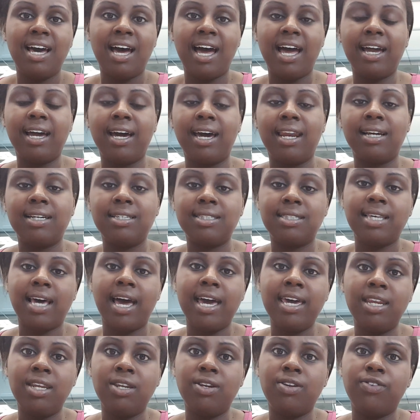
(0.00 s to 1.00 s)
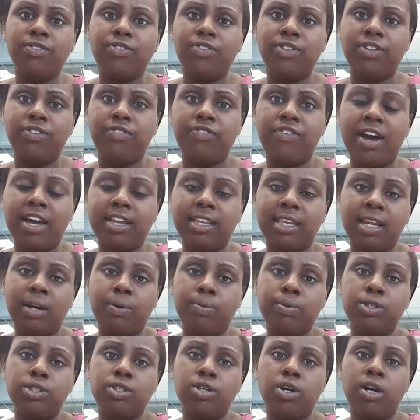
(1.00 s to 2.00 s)
I got excited for the fact that I
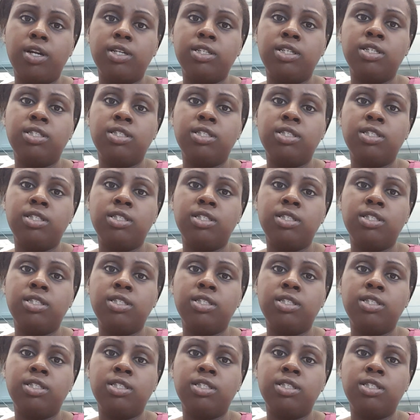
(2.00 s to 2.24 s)
was going